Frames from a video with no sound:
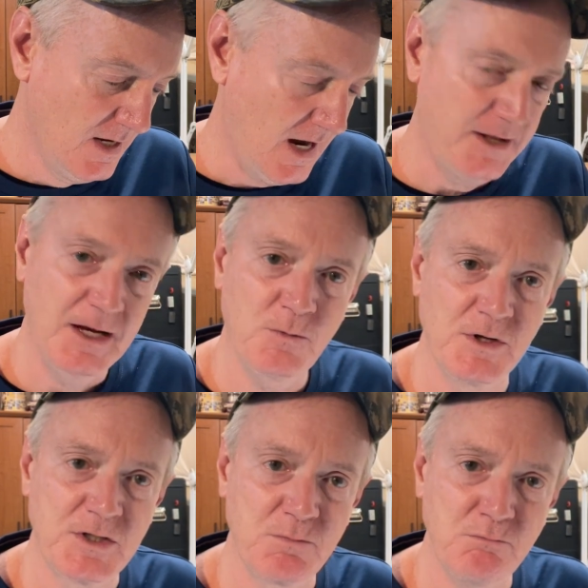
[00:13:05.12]
I think
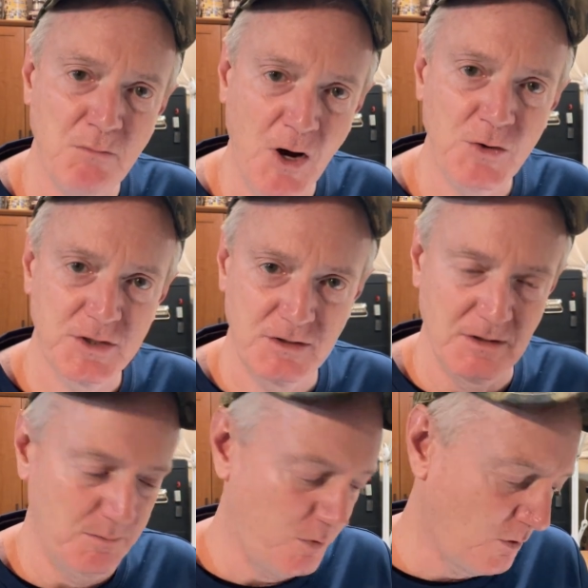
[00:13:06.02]
what's most
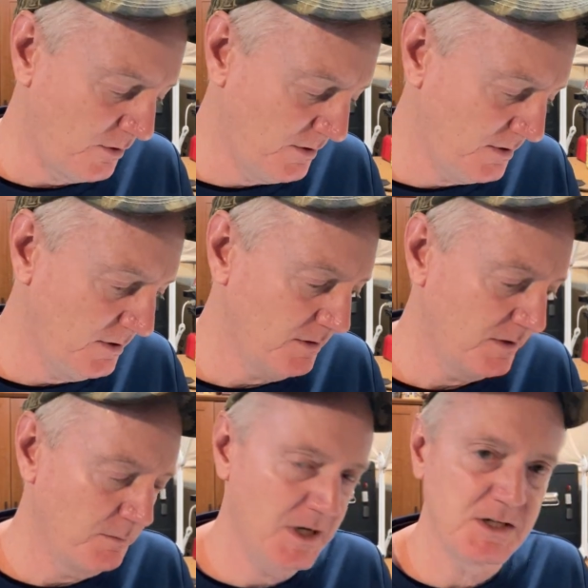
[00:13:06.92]
important,
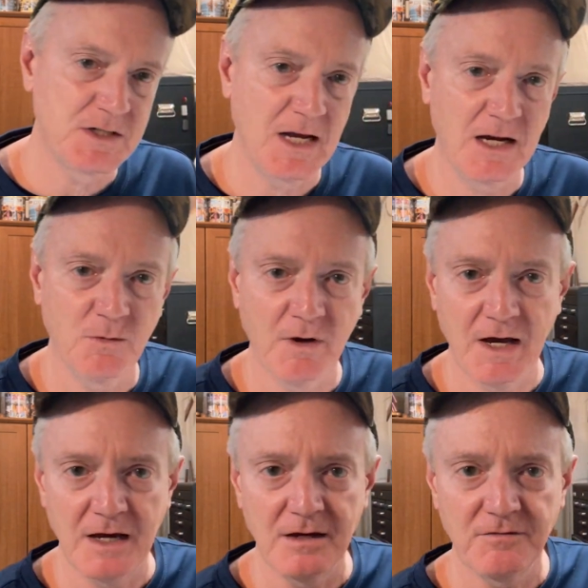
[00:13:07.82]
the biggest
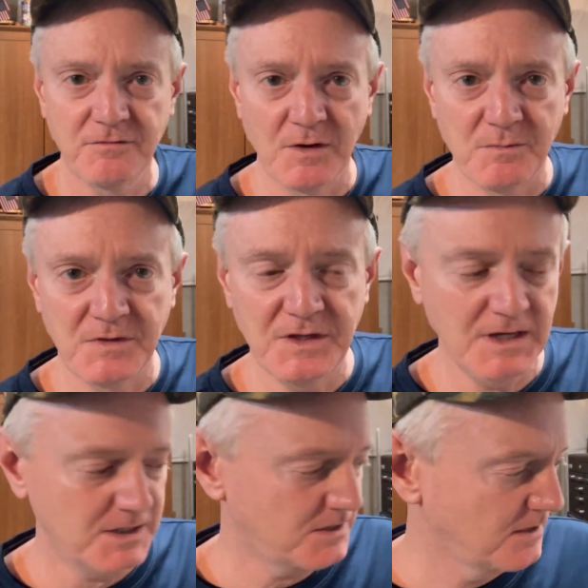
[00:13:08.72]
takeaway from
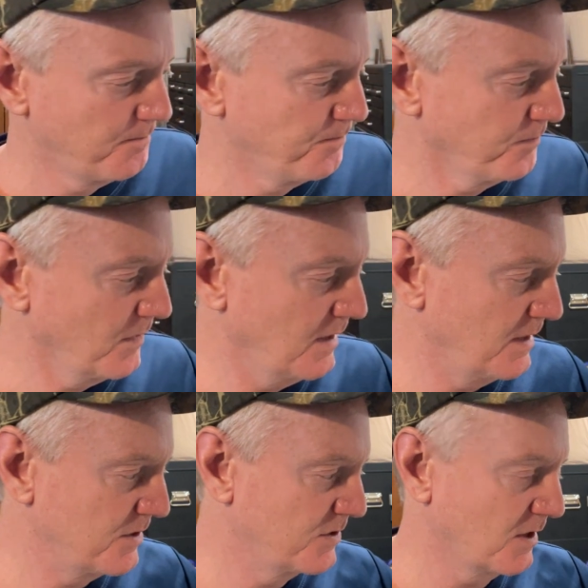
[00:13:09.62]
this,
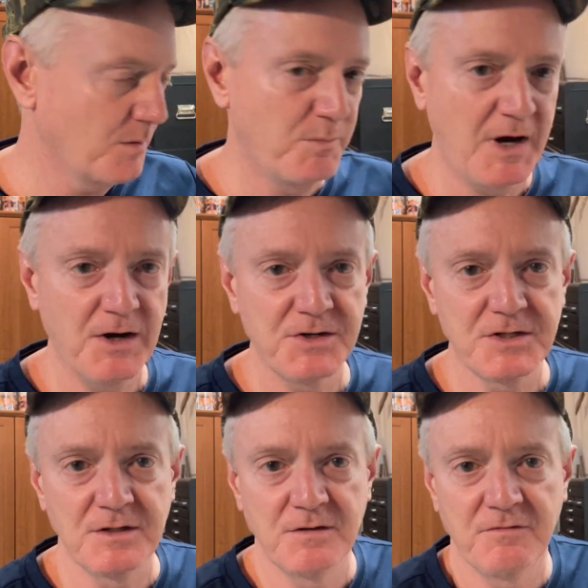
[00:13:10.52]
is the
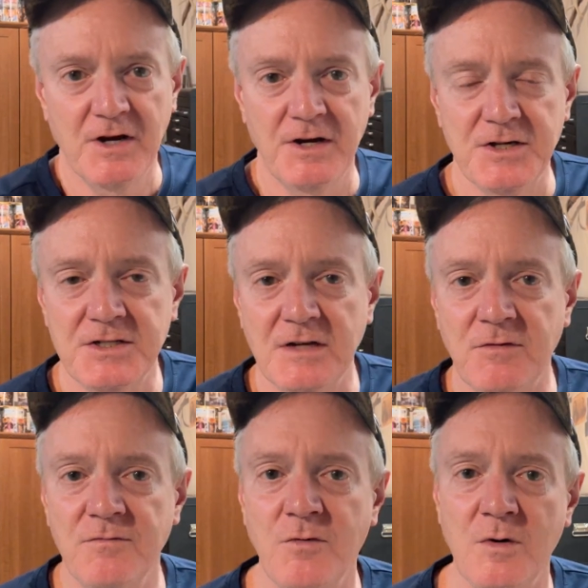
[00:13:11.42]
comparison of the various
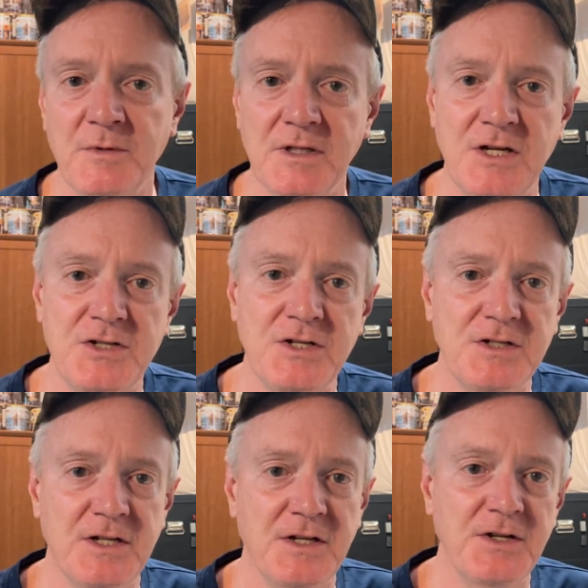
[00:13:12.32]
different
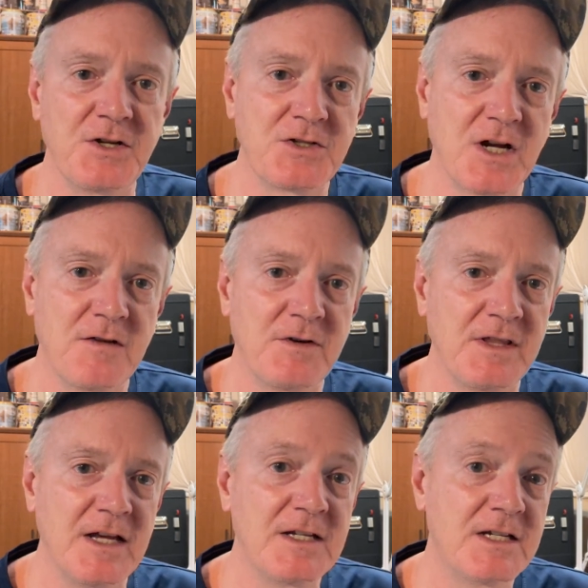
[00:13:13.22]
formulations and the discovery
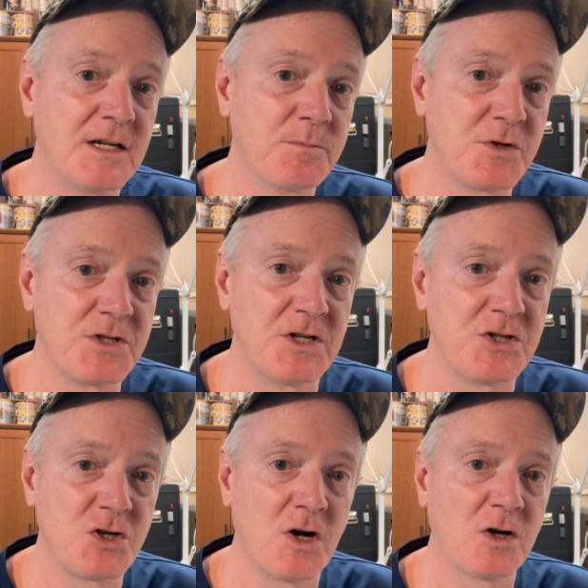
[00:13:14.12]
that 10%
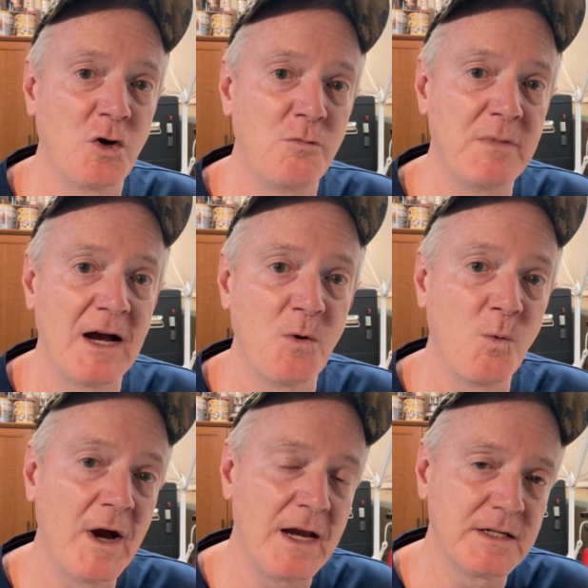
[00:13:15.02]
charcoal by
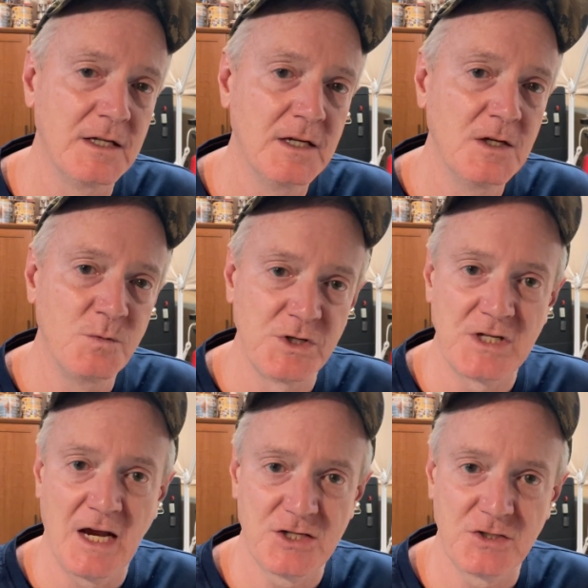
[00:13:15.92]
weight was
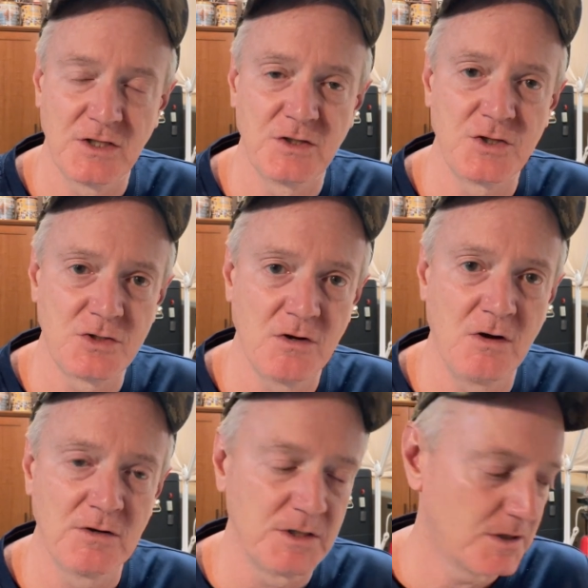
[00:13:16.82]
actually the
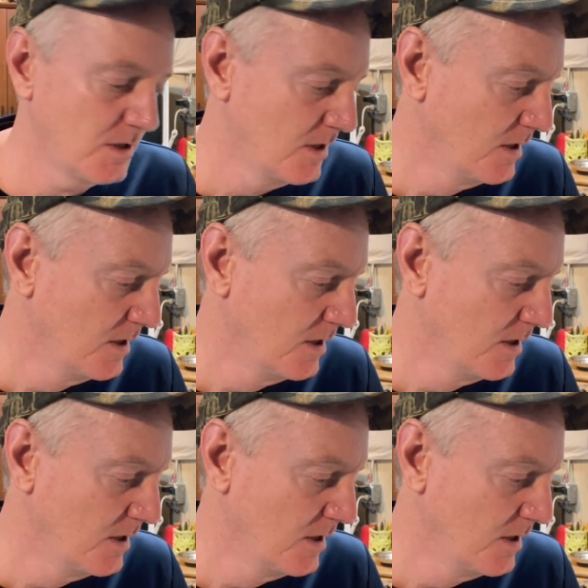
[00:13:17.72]
strongest.